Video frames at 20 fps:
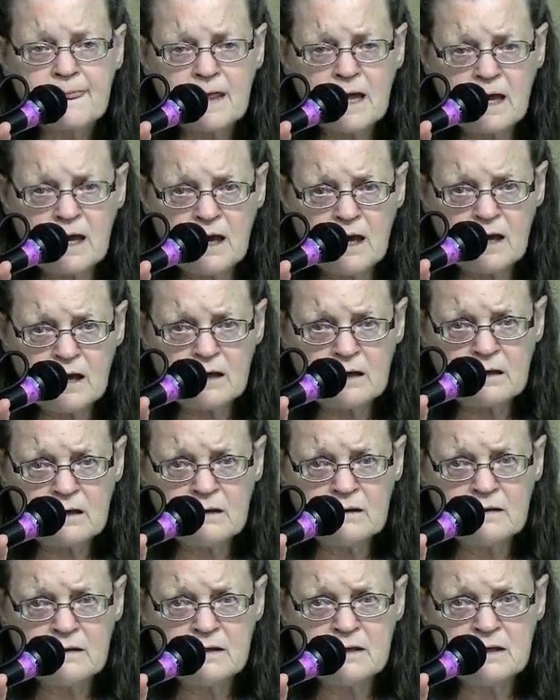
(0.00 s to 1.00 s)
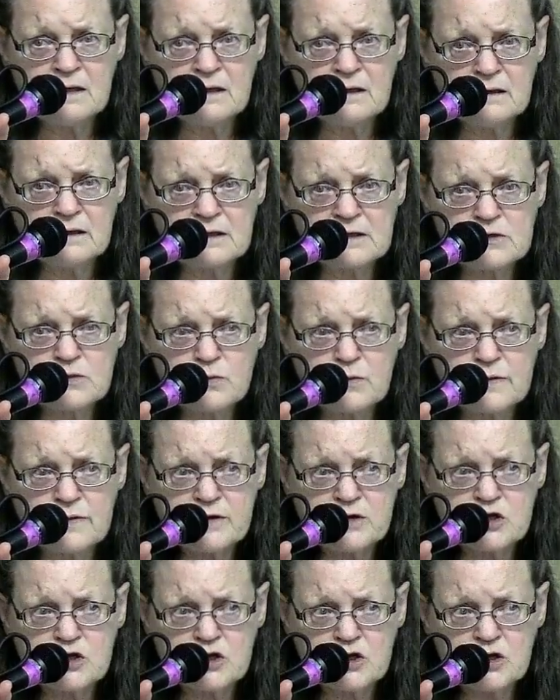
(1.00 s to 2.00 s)
And the dealings with
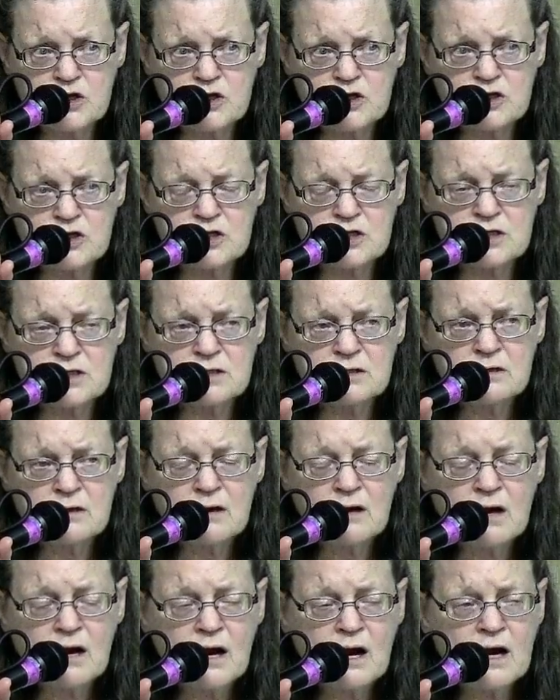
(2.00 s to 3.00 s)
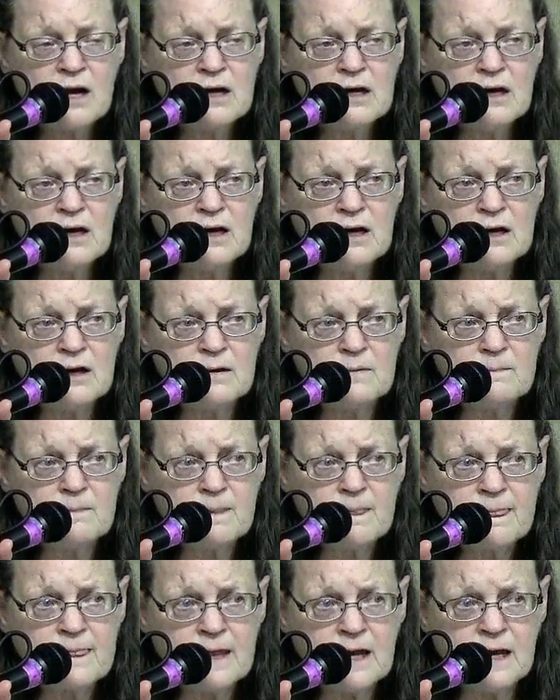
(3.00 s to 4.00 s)
the church. Um,
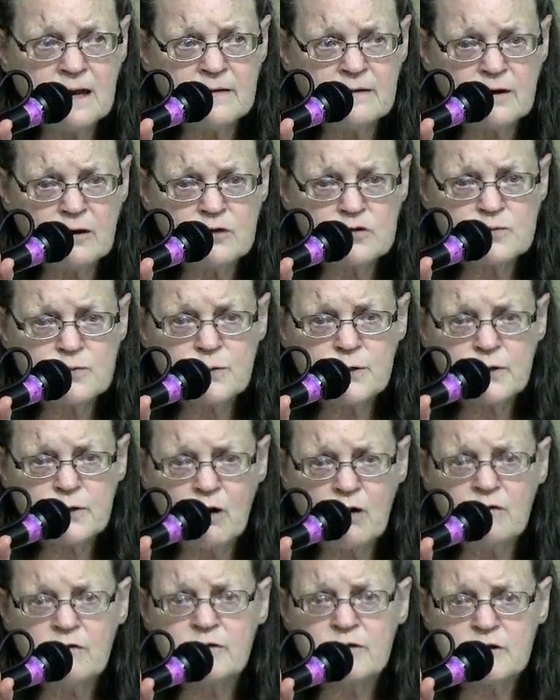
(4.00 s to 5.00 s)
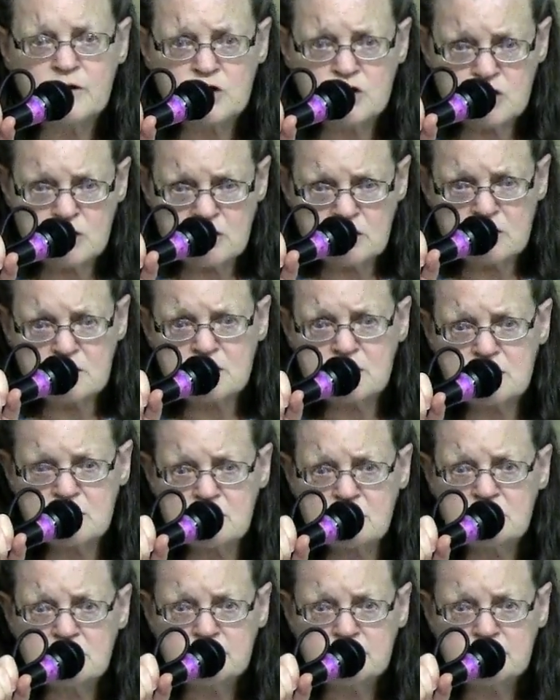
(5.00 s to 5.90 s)
and those put over the church.